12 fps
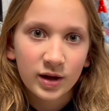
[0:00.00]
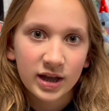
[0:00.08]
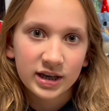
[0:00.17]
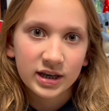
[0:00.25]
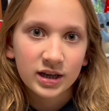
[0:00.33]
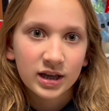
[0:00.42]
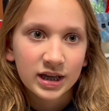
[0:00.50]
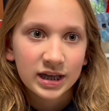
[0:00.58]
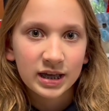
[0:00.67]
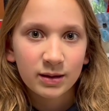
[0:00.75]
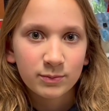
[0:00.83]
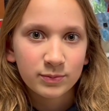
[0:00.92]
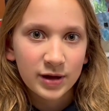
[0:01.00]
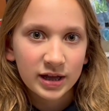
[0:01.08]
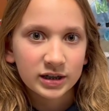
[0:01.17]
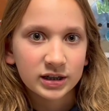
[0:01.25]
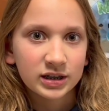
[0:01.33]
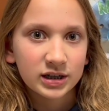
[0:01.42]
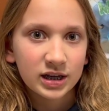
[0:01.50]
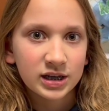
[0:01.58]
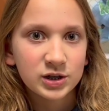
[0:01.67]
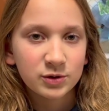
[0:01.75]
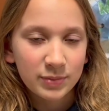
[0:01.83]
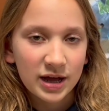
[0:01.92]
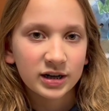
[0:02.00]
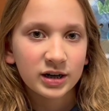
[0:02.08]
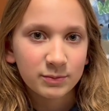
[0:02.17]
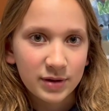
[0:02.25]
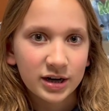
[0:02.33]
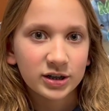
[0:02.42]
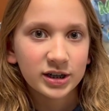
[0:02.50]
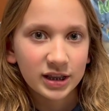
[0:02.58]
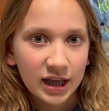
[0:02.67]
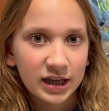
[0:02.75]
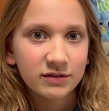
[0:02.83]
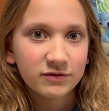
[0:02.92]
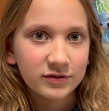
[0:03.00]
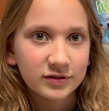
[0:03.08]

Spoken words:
and get better and do better and better in life.